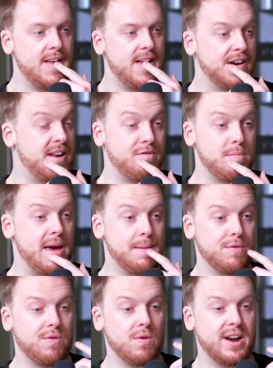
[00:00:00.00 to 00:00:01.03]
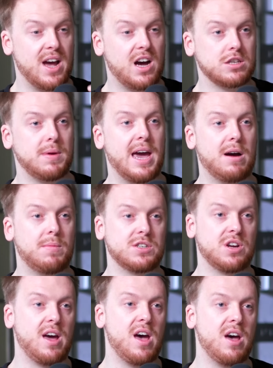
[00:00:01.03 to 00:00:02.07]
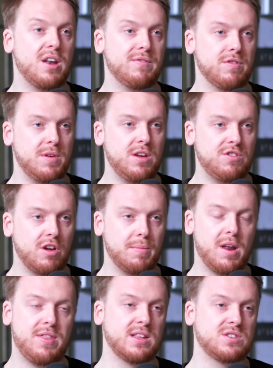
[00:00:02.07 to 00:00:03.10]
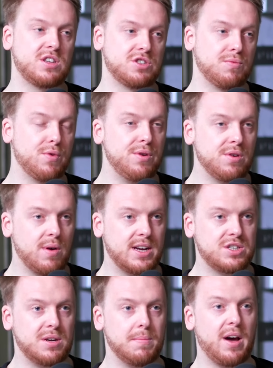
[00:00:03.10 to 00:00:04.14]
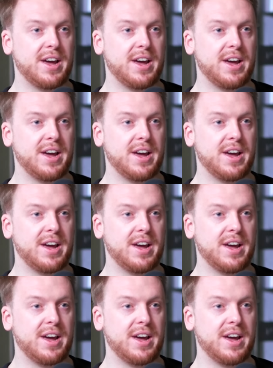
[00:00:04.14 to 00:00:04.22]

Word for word: I'd never met him before, and he asked me how much I earn from YouTube. And I think it's such a rude question, but mm.